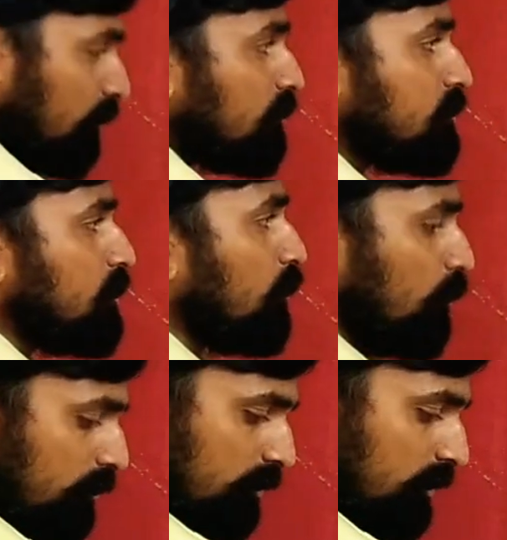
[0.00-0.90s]

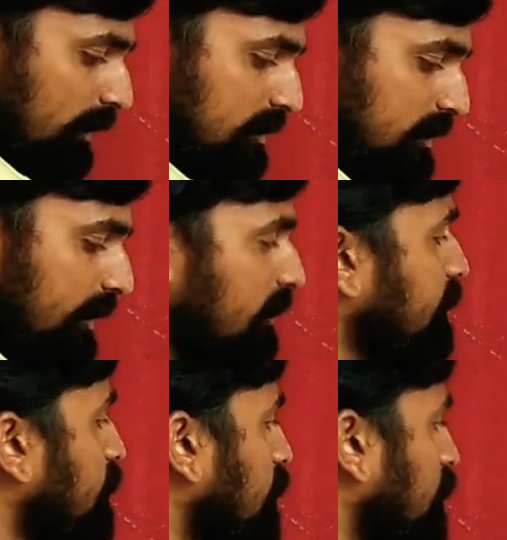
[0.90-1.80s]
So let's take
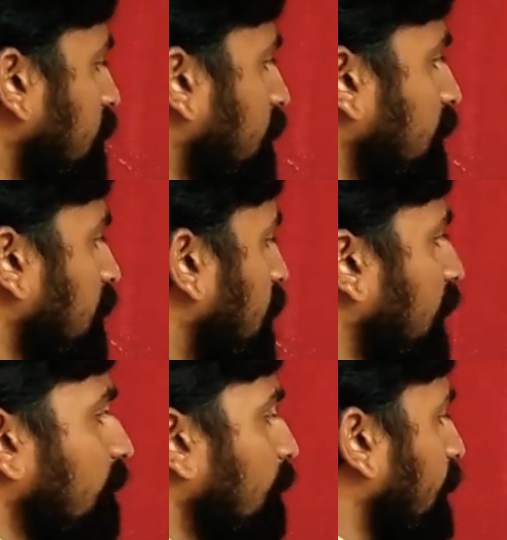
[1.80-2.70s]
here.
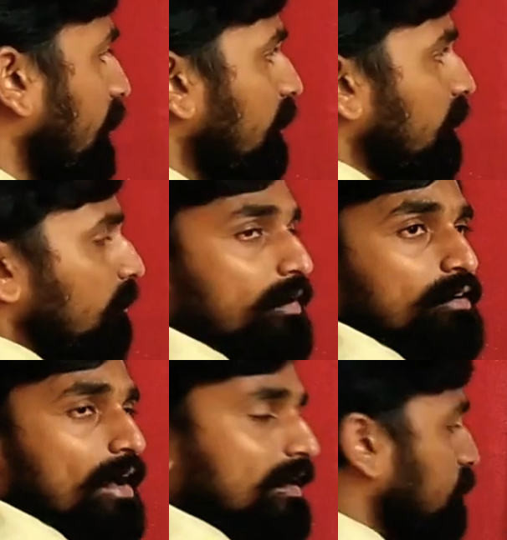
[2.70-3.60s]
It will be
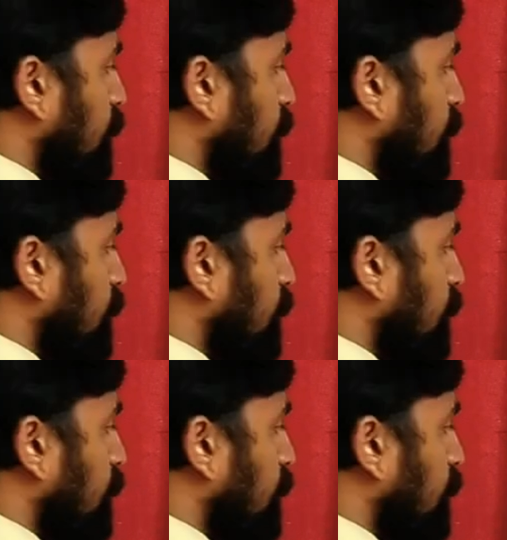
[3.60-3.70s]
mid values.